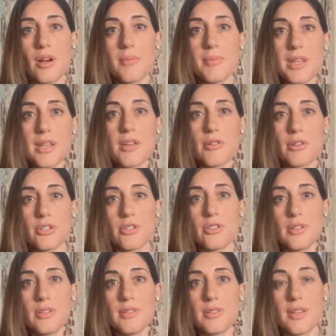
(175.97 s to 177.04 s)
Armenian
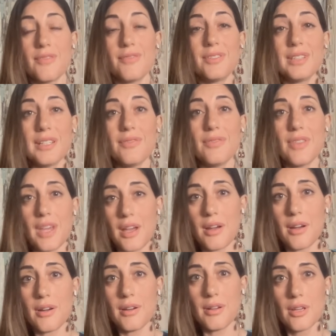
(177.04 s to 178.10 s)
Christians have lived
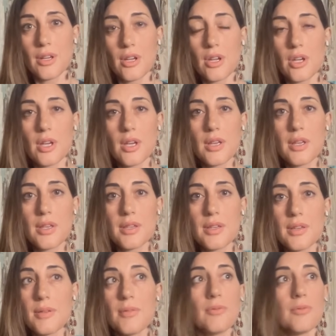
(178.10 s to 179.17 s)
there
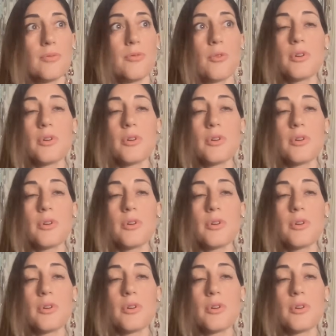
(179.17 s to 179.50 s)
for